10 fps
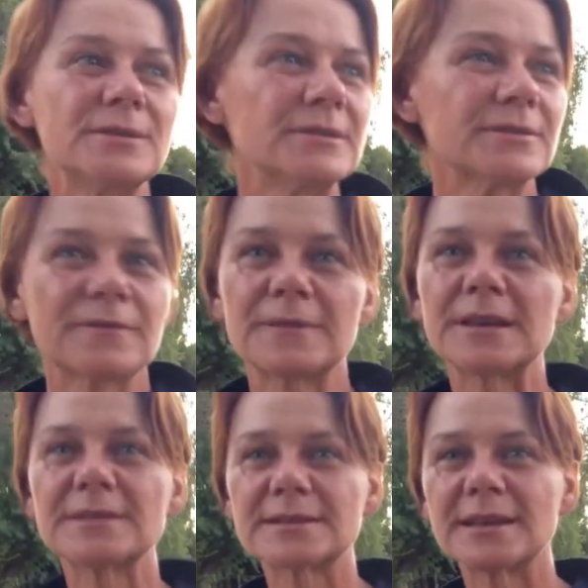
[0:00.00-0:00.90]
you look at
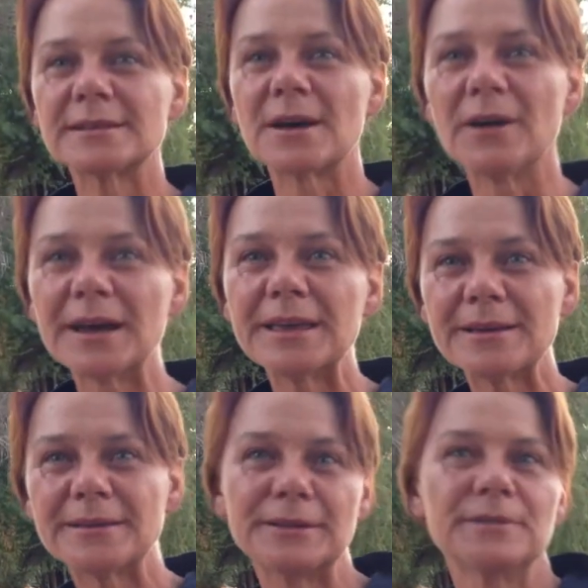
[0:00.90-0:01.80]
things that's
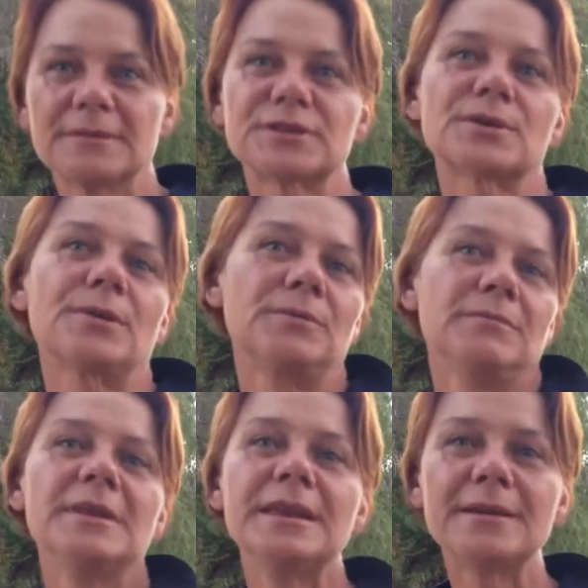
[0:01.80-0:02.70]
higher than
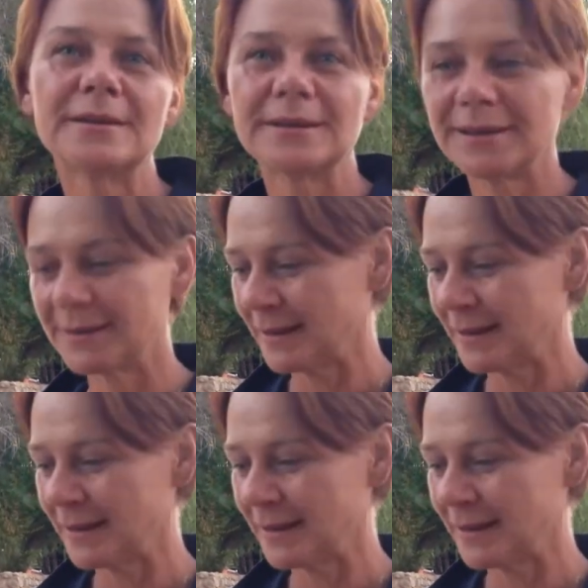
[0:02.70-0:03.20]
knee-high.